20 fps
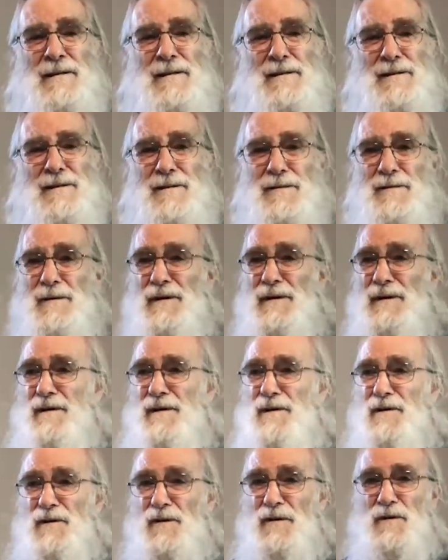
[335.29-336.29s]
So where
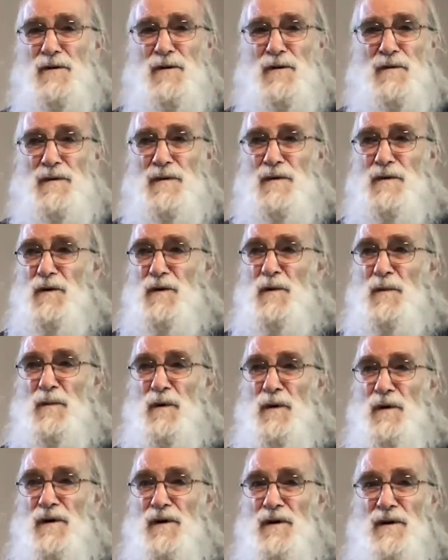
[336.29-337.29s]
does GUCCIFER
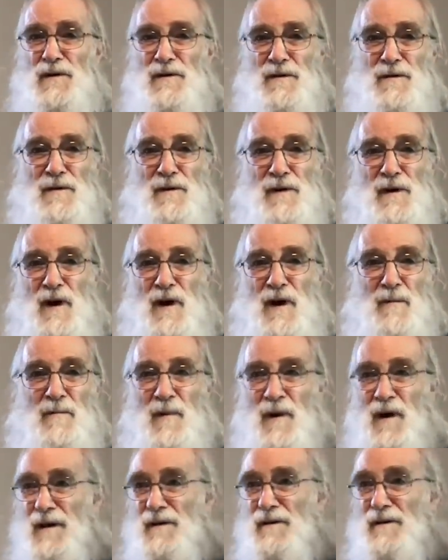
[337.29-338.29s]
2.0 come
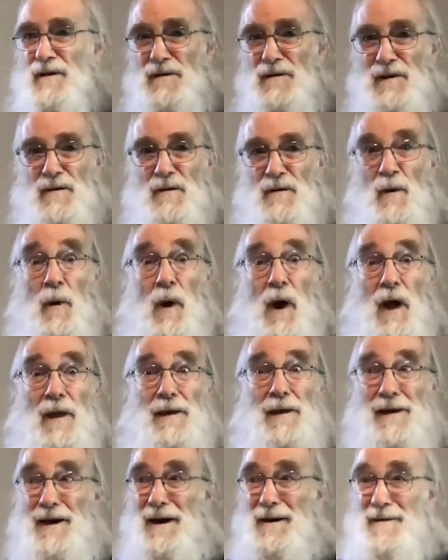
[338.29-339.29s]
onto the, well,
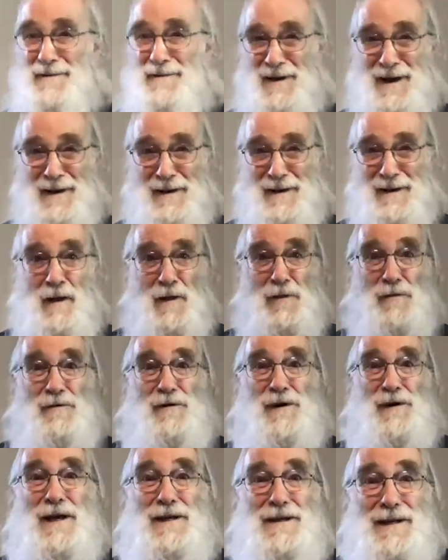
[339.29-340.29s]
he comes on
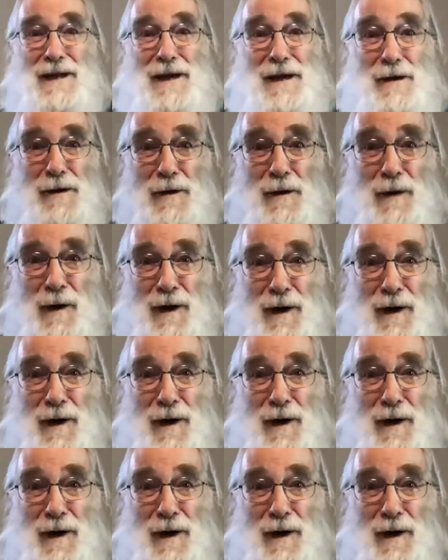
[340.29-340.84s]
3 days later.